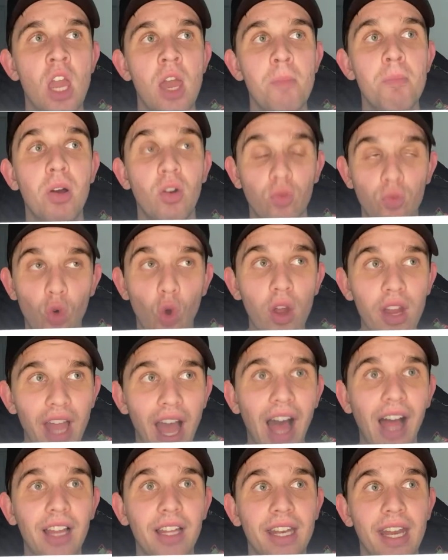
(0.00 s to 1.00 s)
But Roy
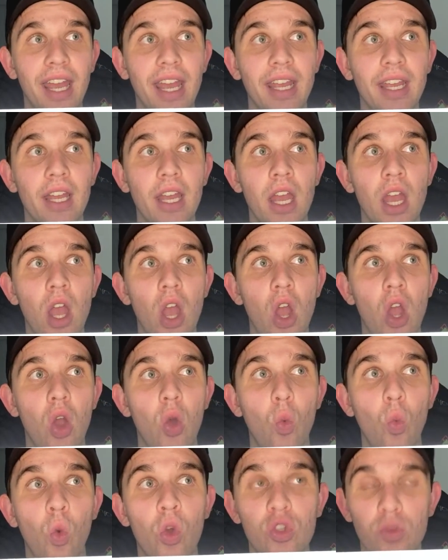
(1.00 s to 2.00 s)
Halladay
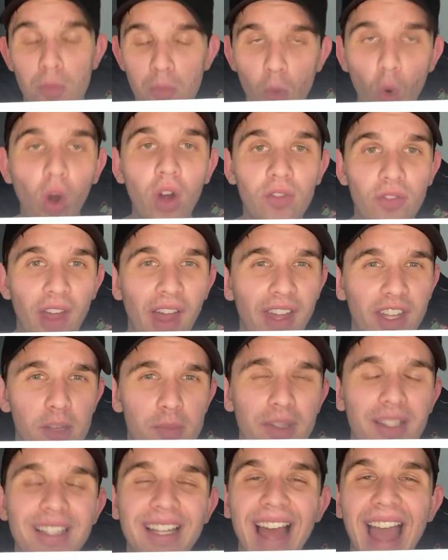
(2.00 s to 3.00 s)
was more
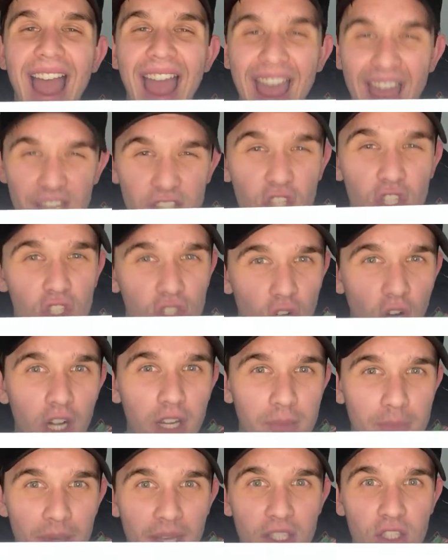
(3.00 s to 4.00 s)
valuable as a
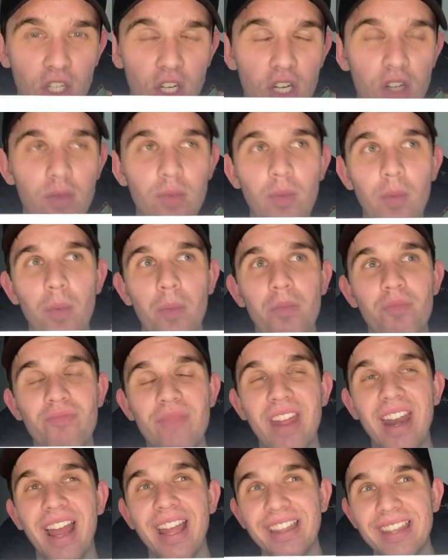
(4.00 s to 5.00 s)
starting pitcher
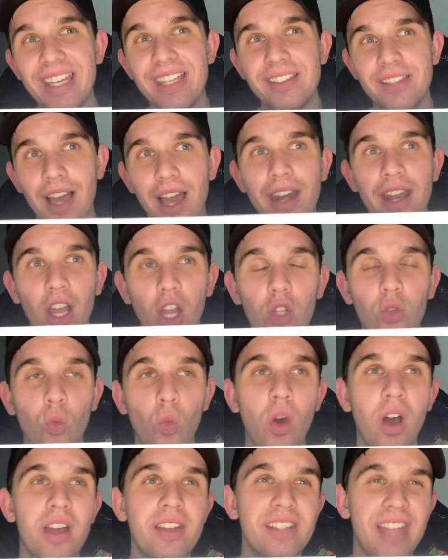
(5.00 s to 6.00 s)
than I think Todd Helton
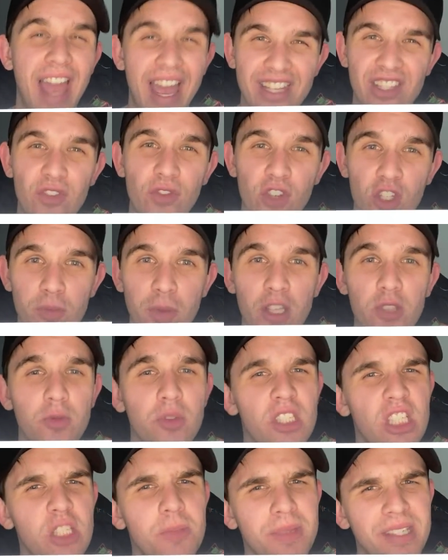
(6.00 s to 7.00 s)
was as a first
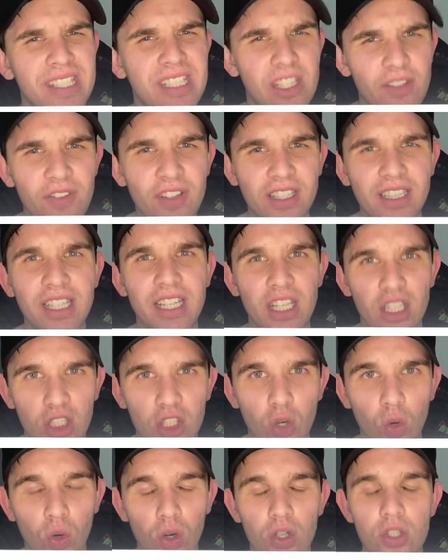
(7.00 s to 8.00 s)
baseman, specifically in
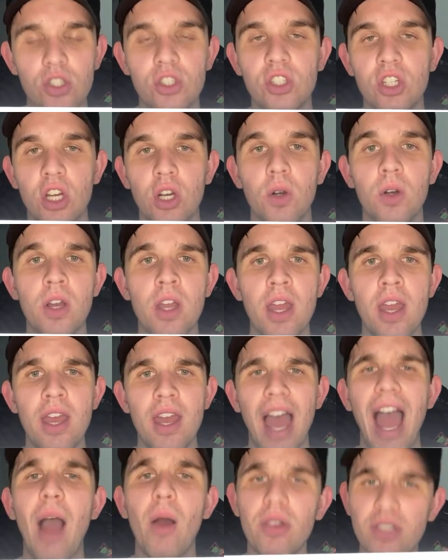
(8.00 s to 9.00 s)
Coors. So
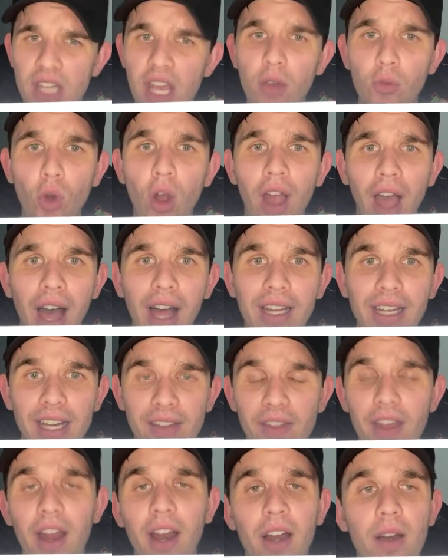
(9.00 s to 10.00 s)
I would take Roy Halladay
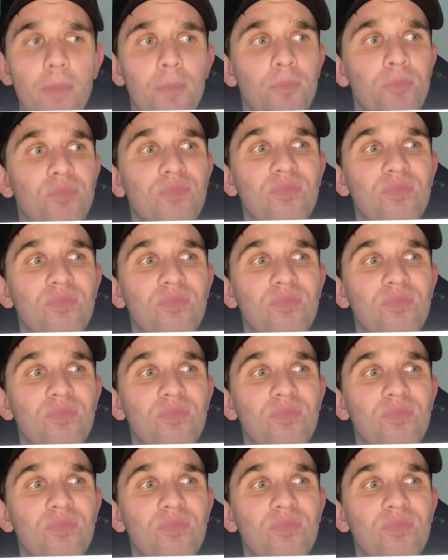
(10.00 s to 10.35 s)
there.